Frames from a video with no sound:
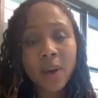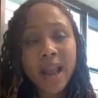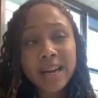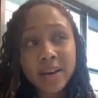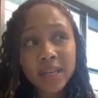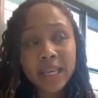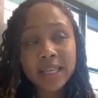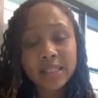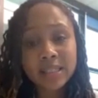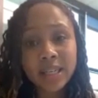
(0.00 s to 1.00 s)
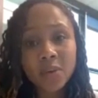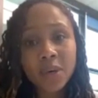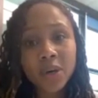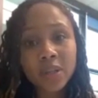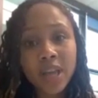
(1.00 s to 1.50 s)
Right now in Kansas City,
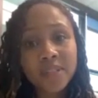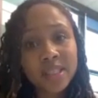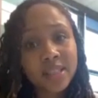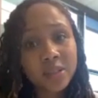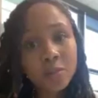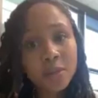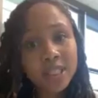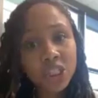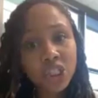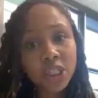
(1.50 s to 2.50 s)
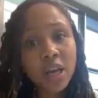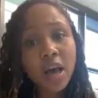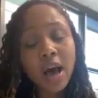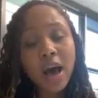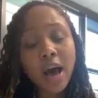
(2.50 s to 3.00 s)
we only have the sales position
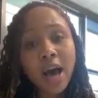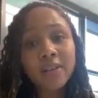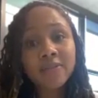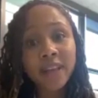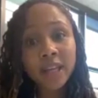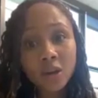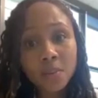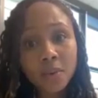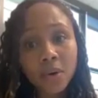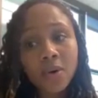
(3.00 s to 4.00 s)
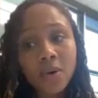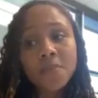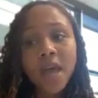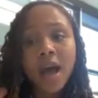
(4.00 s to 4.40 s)
available.